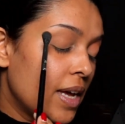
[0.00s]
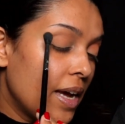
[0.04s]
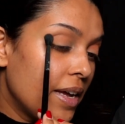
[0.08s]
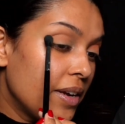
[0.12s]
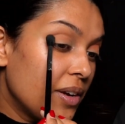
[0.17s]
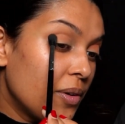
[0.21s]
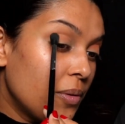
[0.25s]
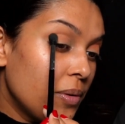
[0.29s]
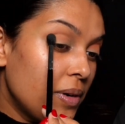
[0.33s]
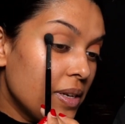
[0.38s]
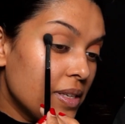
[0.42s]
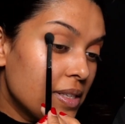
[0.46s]
I
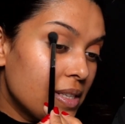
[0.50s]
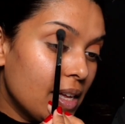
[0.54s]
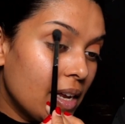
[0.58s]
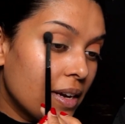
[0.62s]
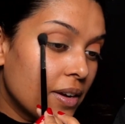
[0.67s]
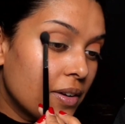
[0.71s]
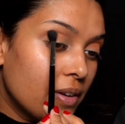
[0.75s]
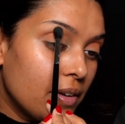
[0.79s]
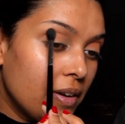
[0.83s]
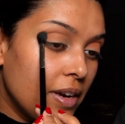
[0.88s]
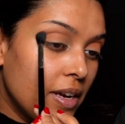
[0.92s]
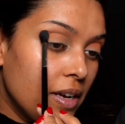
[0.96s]
noticed that
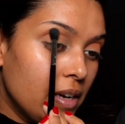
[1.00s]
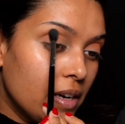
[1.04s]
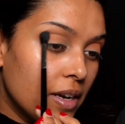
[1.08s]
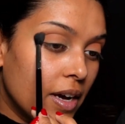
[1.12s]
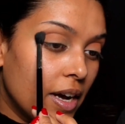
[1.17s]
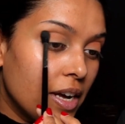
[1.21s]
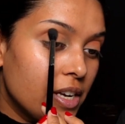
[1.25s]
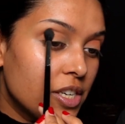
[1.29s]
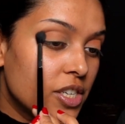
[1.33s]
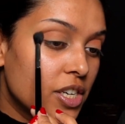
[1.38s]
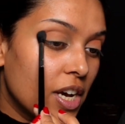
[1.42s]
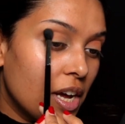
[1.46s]
green
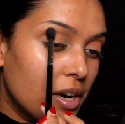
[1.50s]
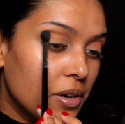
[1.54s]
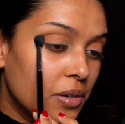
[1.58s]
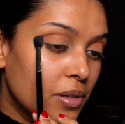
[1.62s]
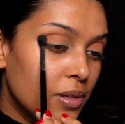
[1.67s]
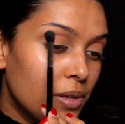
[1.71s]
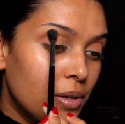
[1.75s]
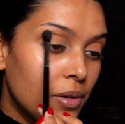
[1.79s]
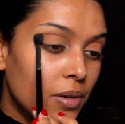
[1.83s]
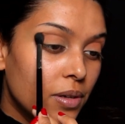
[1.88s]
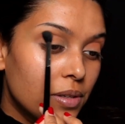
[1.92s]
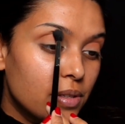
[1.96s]
eyeshadow
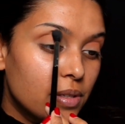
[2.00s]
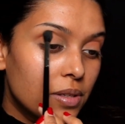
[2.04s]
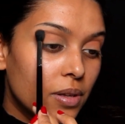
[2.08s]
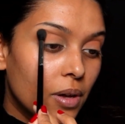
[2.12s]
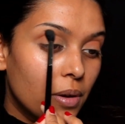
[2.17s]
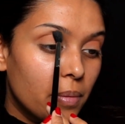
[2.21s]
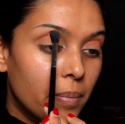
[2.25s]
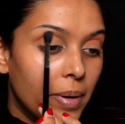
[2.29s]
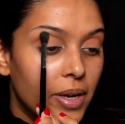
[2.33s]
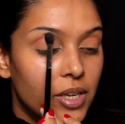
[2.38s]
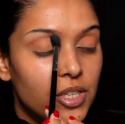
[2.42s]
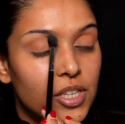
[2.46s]
looks
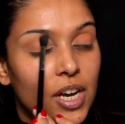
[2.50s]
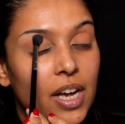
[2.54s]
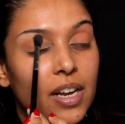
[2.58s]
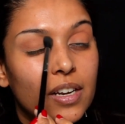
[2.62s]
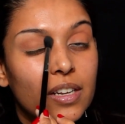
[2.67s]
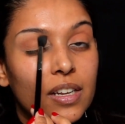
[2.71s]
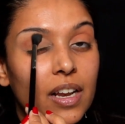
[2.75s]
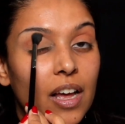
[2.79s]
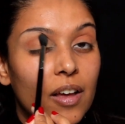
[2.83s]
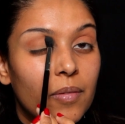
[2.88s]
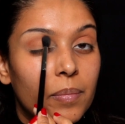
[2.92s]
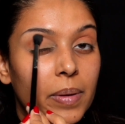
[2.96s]
on my
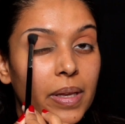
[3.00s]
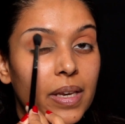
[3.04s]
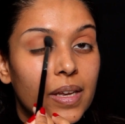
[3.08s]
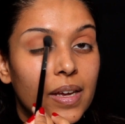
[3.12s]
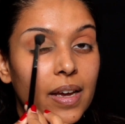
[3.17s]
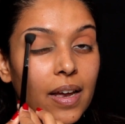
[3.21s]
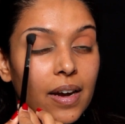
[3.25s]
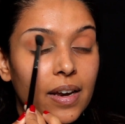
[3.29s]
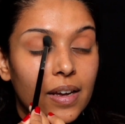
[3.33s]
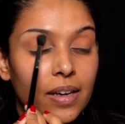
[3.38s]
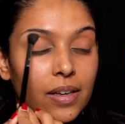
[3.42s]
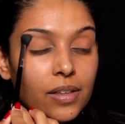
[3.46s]
channel have been
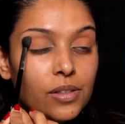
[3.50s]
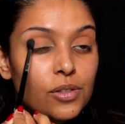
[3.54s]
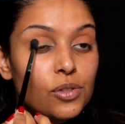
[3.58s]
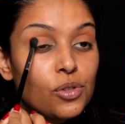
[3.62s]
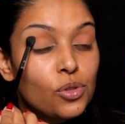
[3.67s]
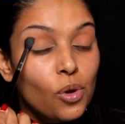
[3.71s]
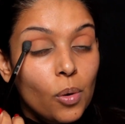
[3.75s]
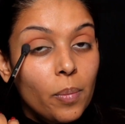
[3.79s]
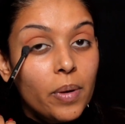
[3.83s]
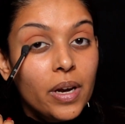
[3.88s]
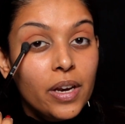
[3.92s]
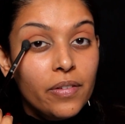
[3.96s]
getting
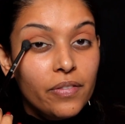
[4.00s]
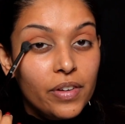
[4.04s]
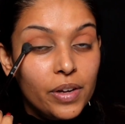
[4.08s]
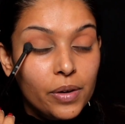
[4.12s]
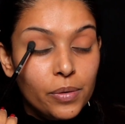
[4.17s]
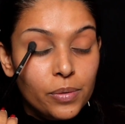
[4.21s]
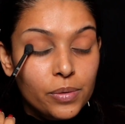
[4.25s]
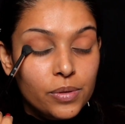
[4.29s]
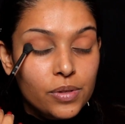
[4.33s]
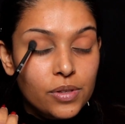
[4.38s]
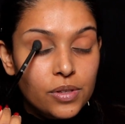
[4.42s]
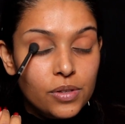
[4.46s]
so many
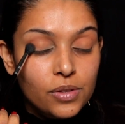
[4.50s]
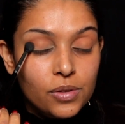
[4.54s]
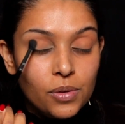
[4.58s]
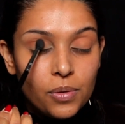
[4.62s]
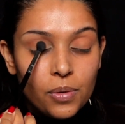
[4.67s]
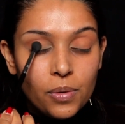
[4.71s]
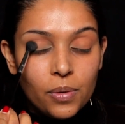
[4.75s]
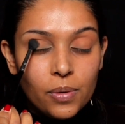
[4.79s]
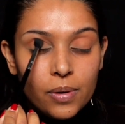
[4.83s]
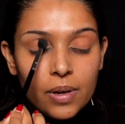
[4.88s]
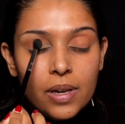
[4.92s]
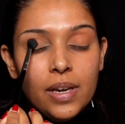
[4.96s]
views.
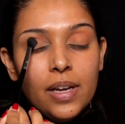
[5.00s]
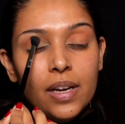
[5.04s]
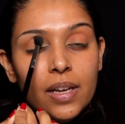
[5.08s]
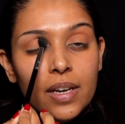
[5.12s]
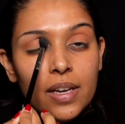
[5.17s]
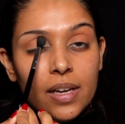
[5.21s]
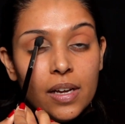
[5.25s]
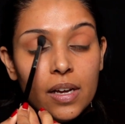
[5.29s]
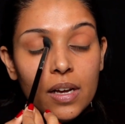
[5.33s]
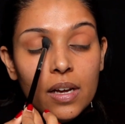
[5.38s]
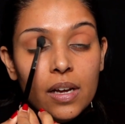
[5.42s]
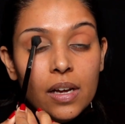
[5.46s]
So
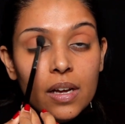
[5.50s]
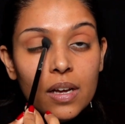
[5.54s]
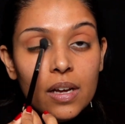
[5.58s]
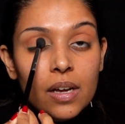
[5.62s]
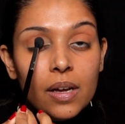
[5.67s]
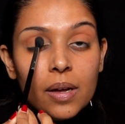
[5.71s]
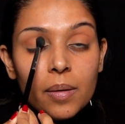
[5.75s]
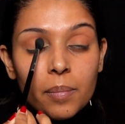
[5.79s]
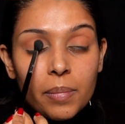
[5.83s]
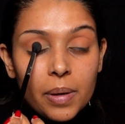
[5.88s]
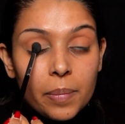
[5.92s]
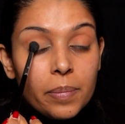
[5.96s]
clearly
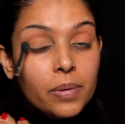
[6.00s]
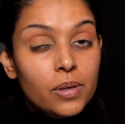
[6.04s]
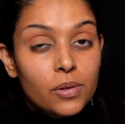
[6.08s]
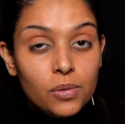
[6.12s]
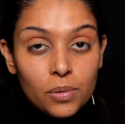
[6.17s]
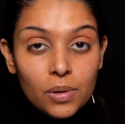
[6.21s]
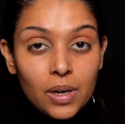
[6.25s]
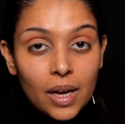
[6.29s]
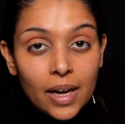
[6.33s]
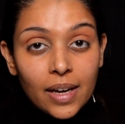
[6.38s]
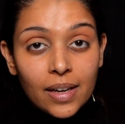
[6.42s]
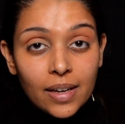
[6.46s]
people do
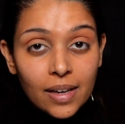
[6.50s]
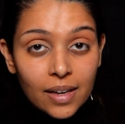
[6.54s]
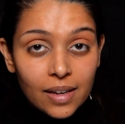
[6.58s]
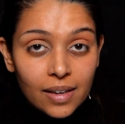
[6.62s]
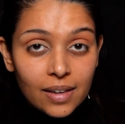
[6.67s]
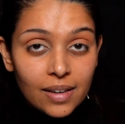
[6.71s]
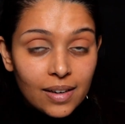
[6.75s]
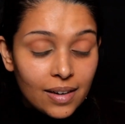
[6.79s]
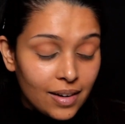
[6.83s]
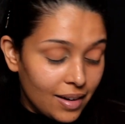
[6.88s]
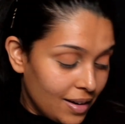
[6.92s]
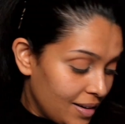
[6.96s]
like it.